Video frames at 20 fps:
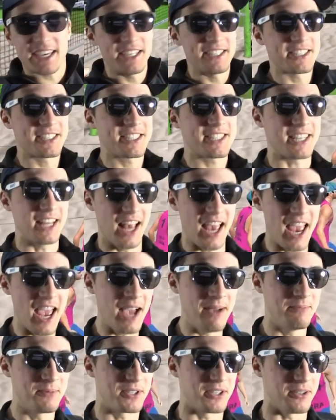and
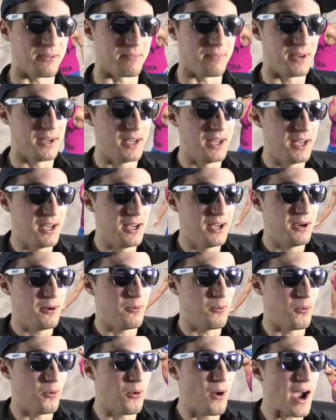slams him.
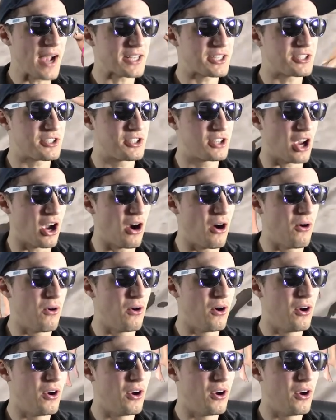What, Joe?